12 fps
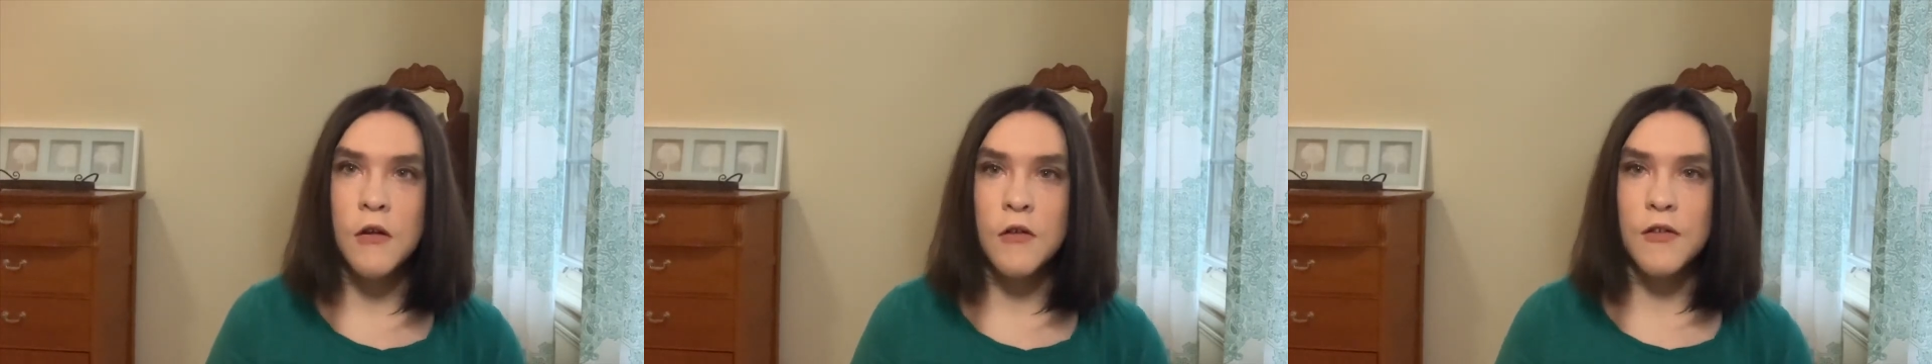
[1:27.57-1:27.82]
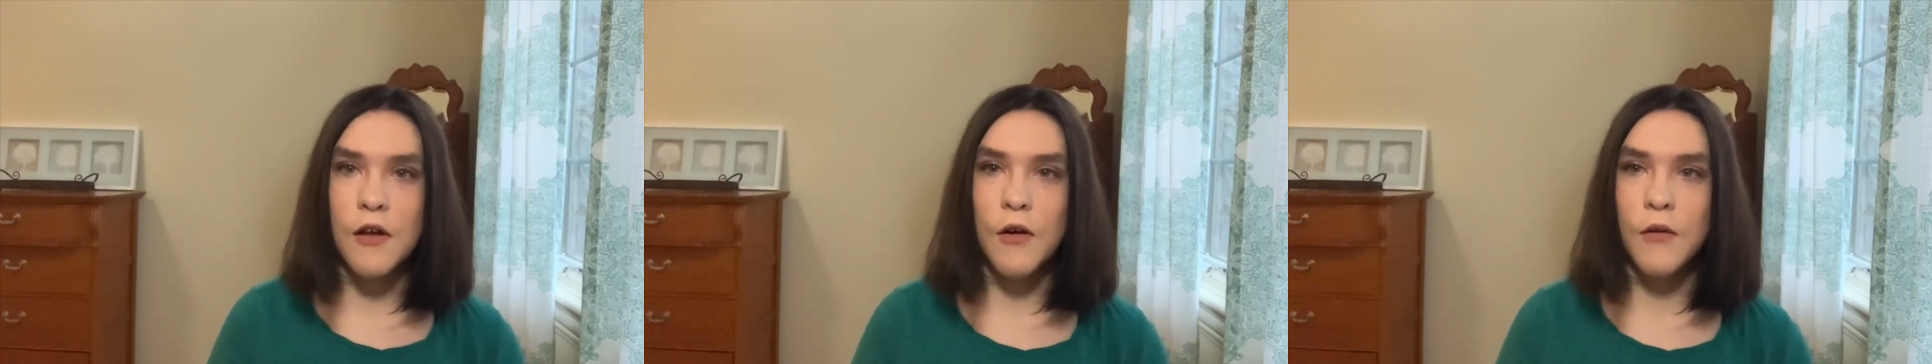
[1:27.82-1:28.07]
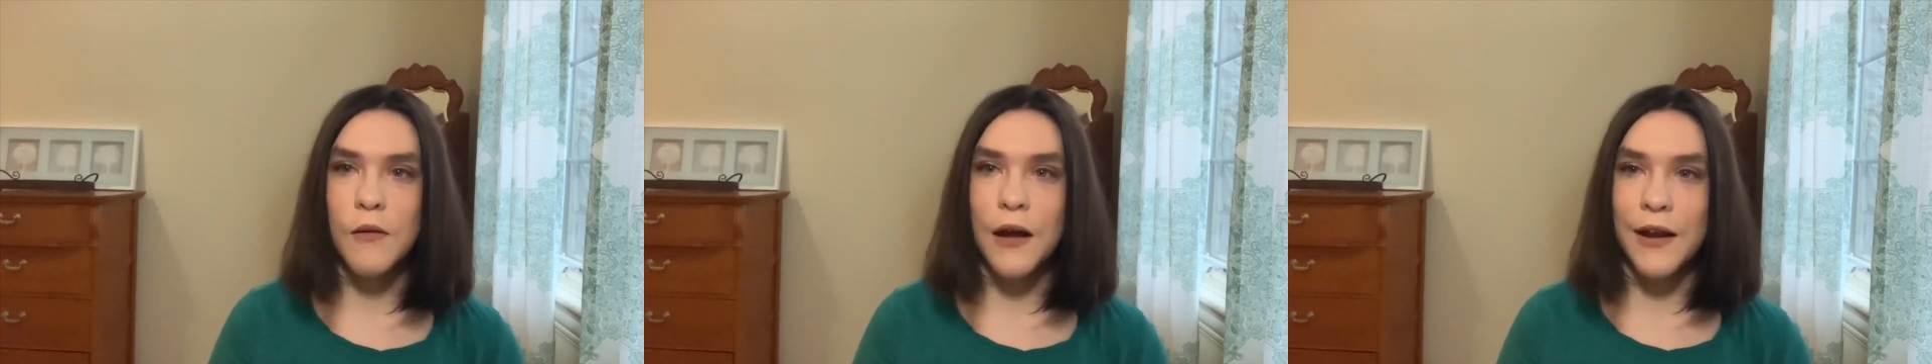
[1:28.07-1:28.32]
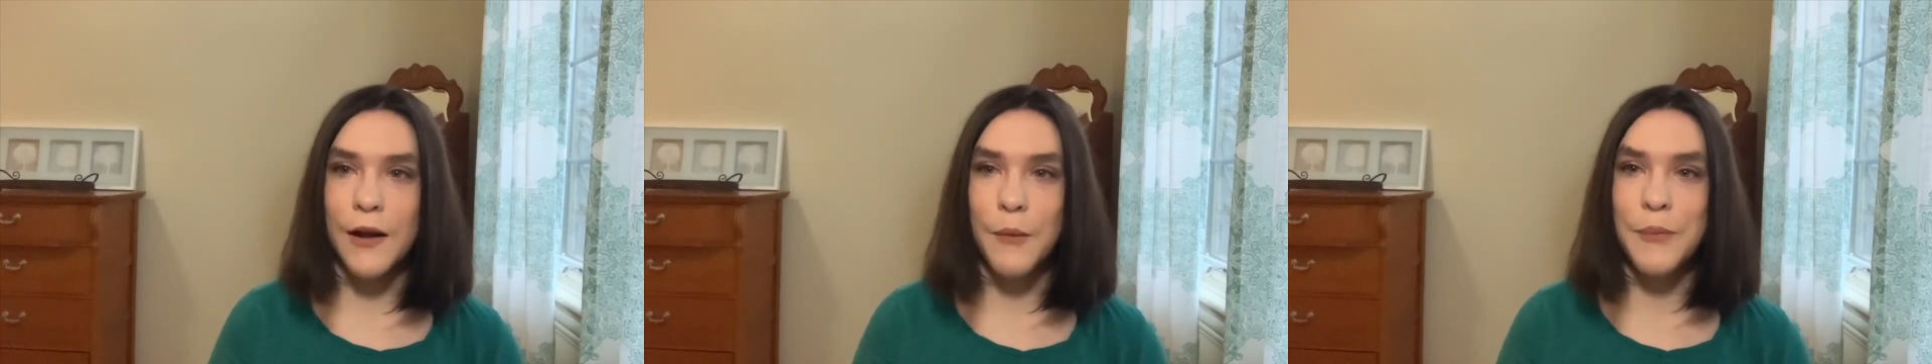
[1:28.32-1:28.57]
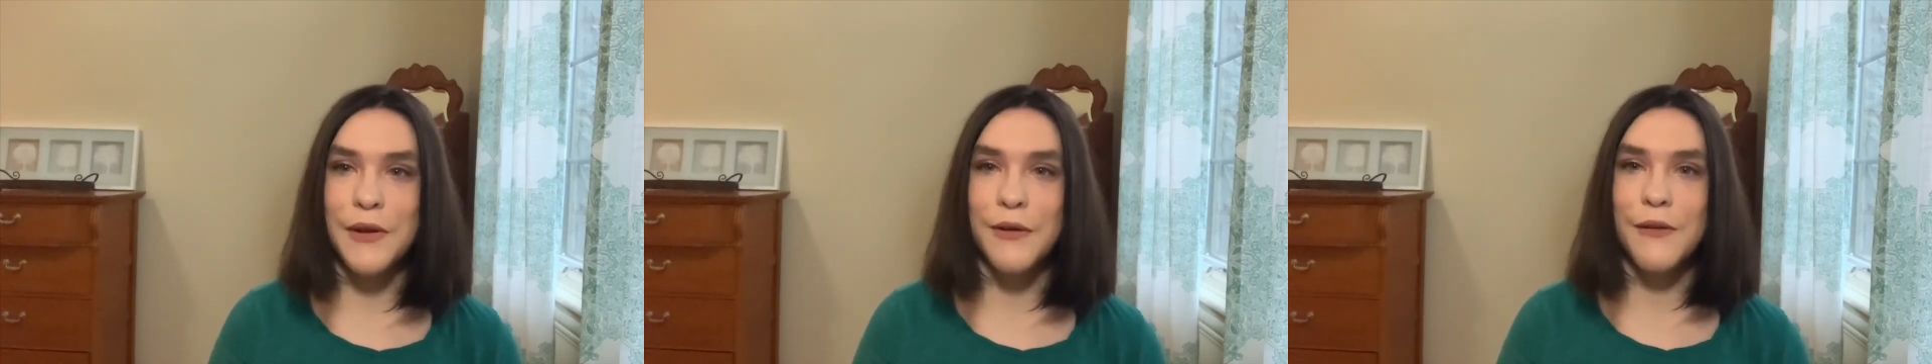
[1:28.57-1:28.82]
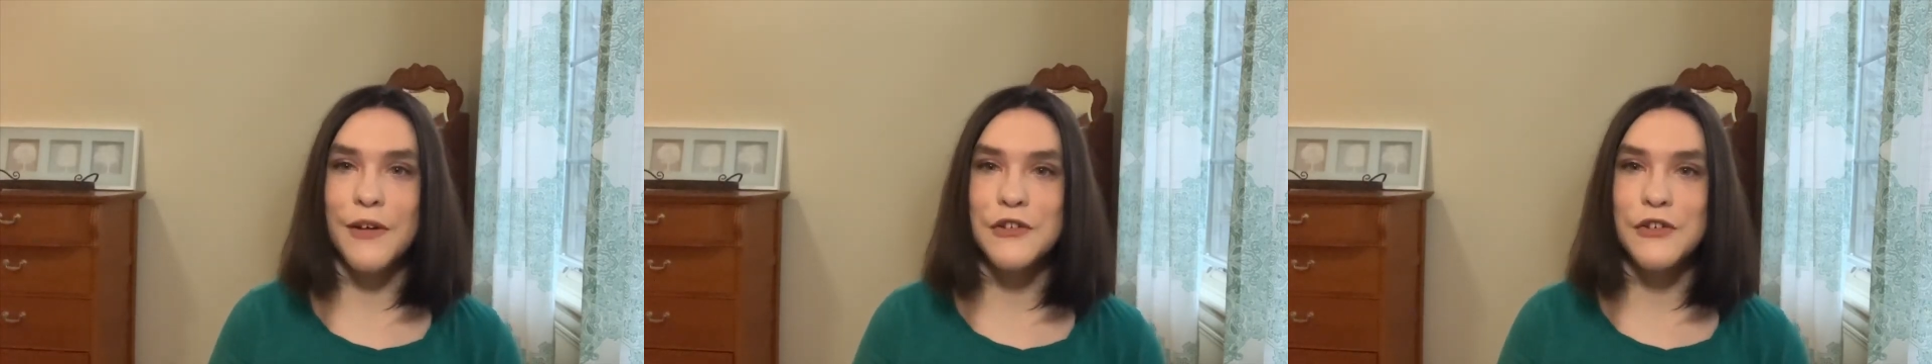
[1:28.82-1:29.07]
So I hope
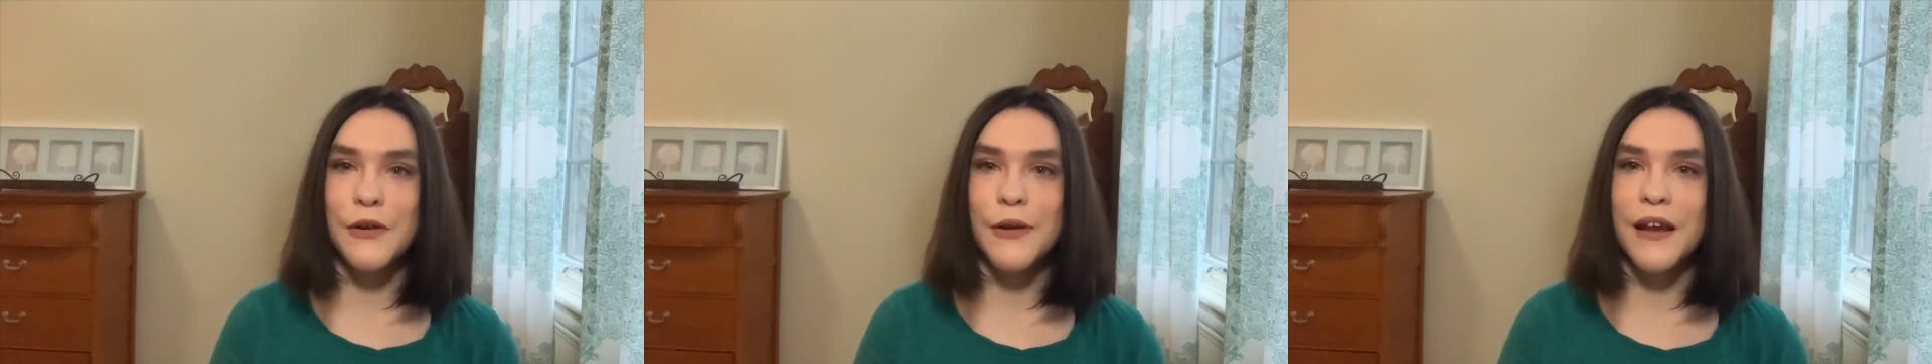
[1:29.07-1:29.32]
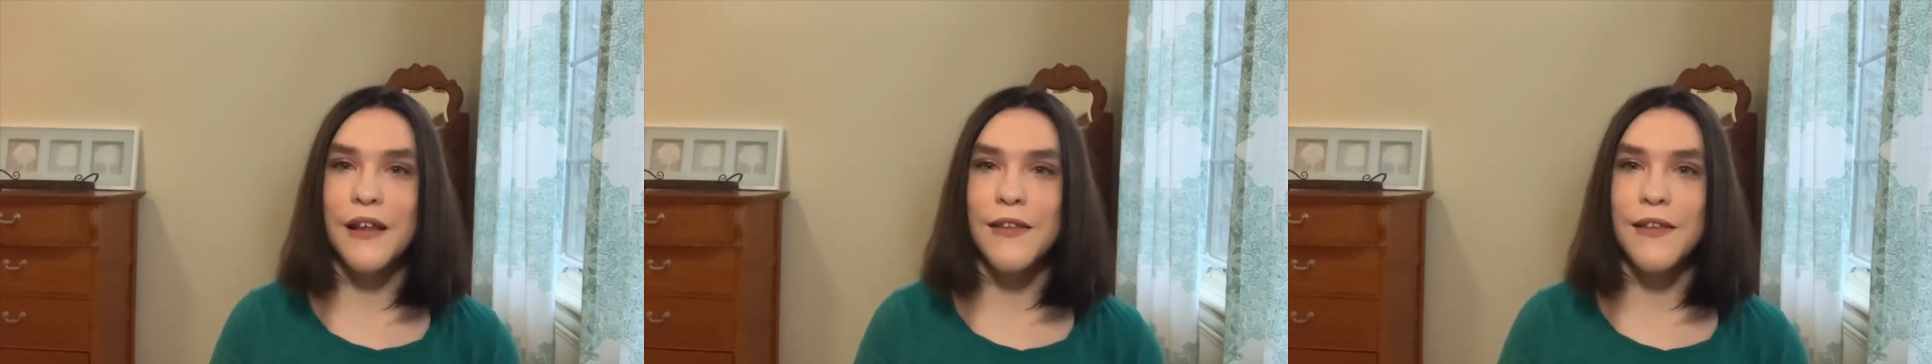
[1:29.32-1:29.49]
you enjoy